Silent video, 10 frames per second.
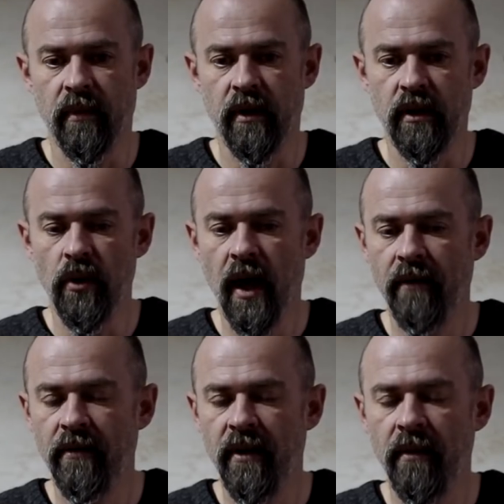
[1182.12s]
You
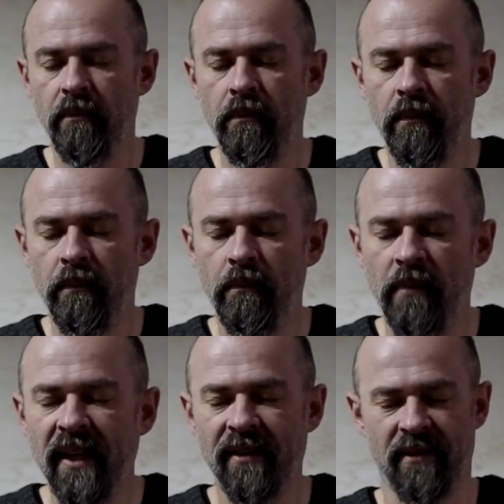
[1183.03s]
have a
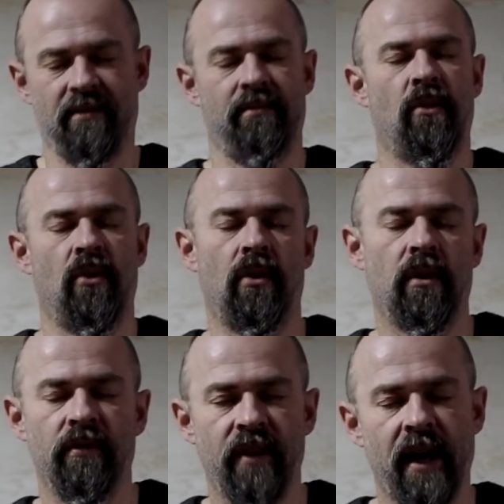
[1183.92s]
bit more
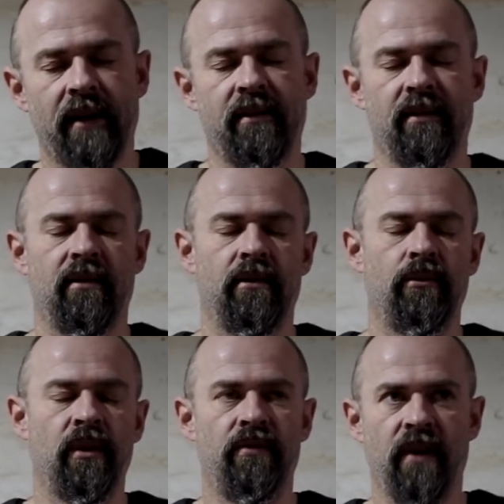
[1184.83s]
of that
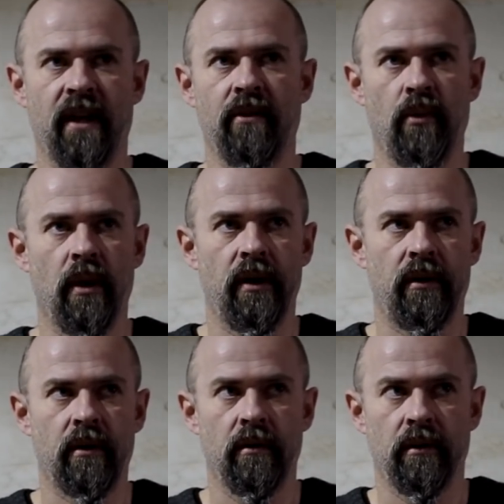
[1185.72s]
with flat wire
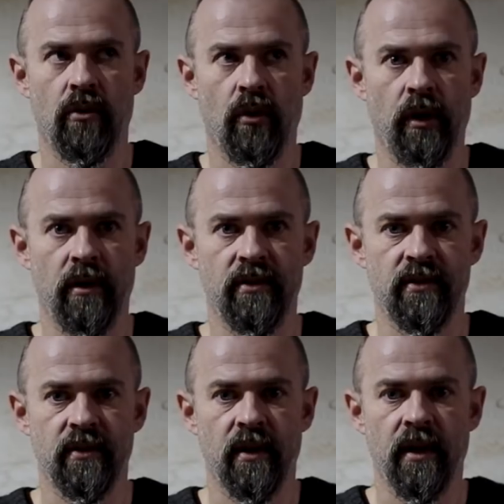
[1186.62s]

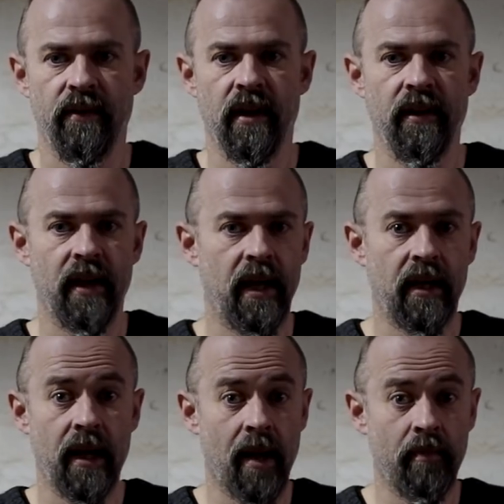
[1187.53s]
coils than a
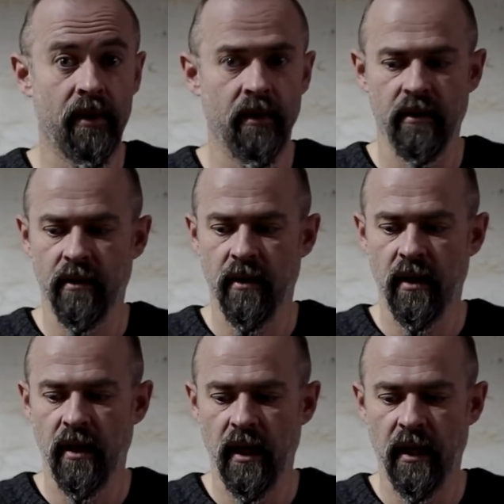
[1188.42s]
Clapton
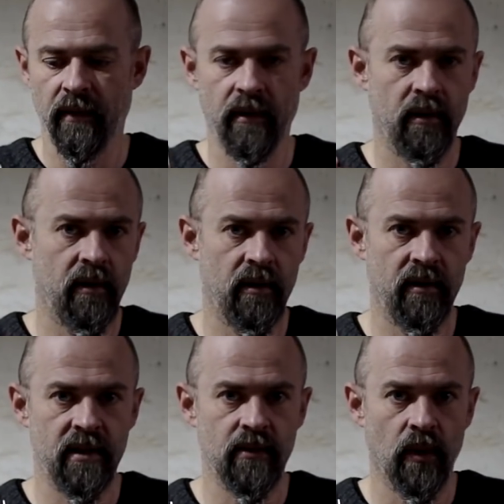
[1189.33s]
in
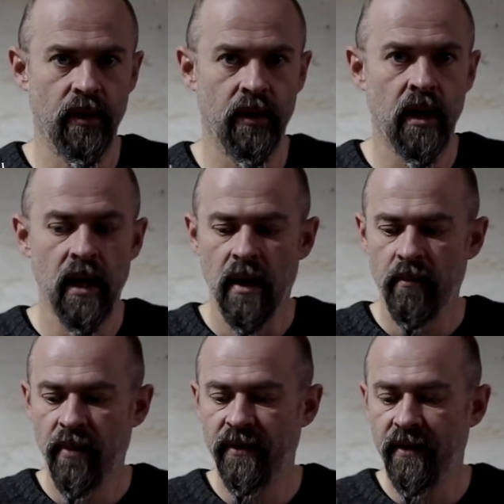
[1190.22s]
this one.
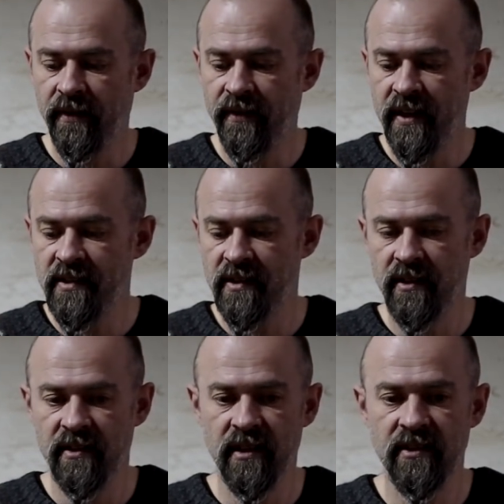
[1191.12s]
But this
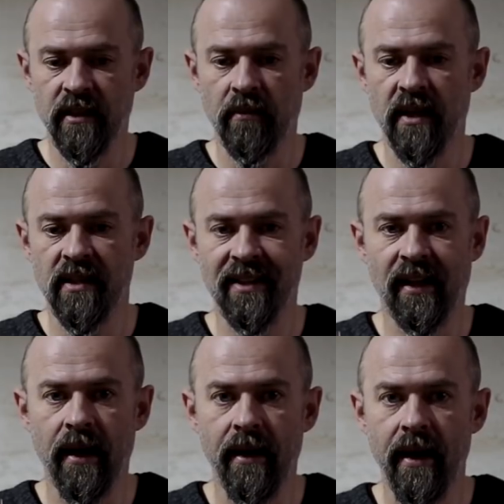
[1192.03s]
system is
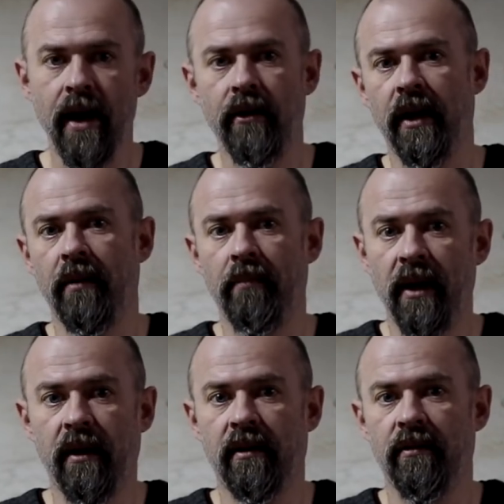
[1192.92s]
clearly
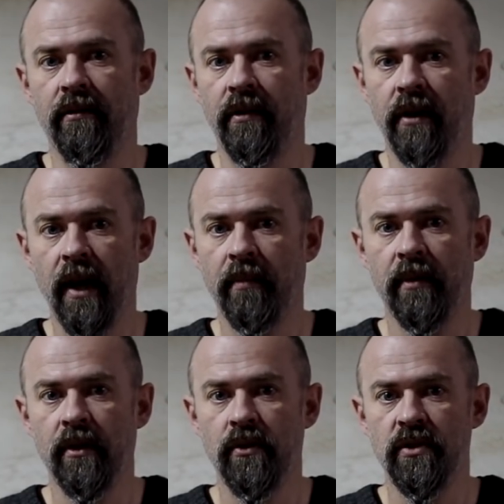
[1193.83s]
built for
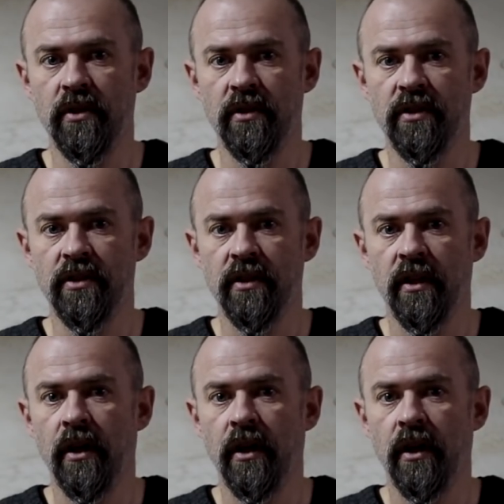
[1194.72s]
Clapton users